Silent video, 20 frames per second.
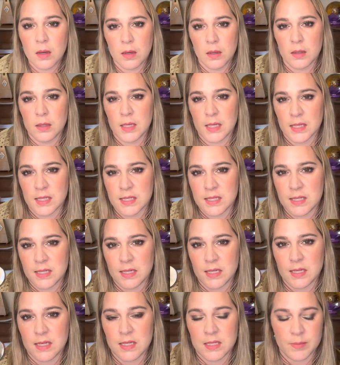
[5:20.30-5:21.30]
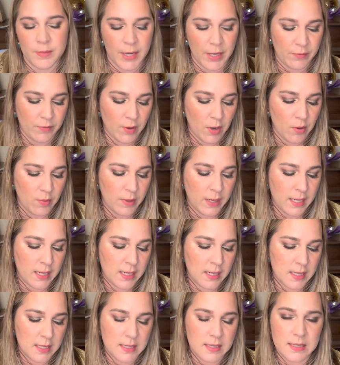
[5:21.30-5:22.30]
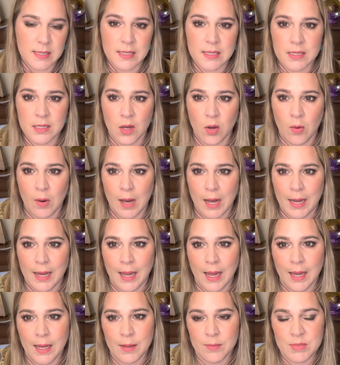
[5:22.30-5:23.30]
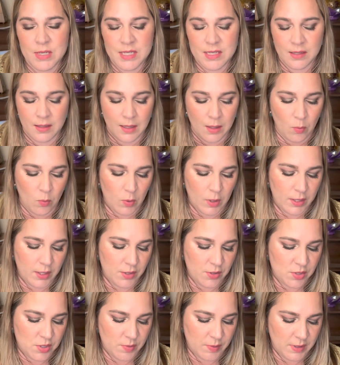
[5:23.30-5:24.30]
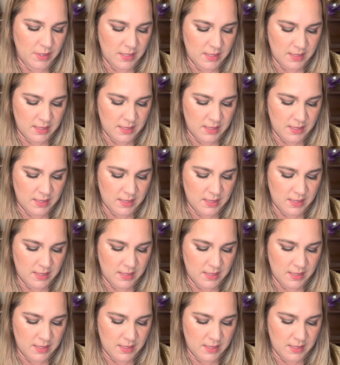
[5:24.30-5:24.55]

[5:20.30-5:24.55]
Next is my Rowan Disco Eye. I am still at 1 use with this.